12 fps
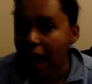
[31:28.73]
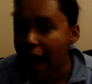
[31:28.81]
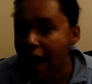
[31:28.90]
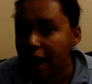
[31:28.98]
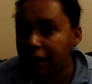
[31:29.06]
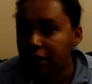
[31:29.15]

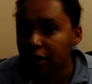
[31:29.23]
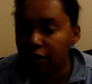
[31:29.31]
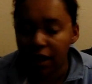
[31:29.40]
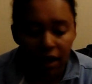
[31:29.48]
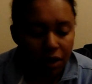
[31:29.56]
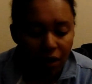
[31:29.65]
And
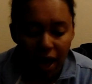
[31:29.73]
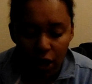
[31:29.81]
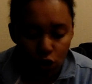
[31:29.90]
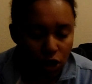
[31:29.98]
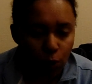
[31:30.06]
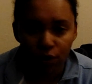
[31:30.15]
they never
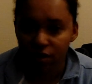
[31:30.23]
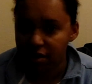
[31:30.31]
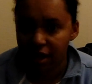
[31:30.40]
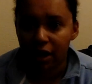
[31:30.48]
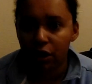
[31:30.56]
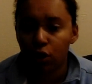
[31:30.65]
actually want to
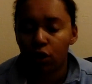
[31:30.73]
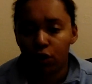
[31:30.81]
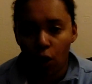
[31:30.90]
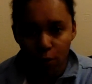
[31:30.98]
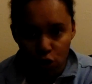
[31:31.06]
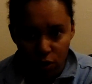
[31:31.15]
take a look at
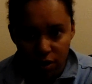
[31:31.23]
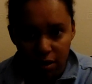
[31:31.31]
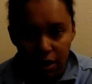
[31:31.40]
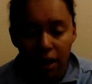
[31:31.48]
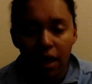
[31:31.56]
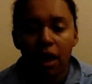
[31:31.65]
the
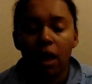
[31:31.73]
opportunity,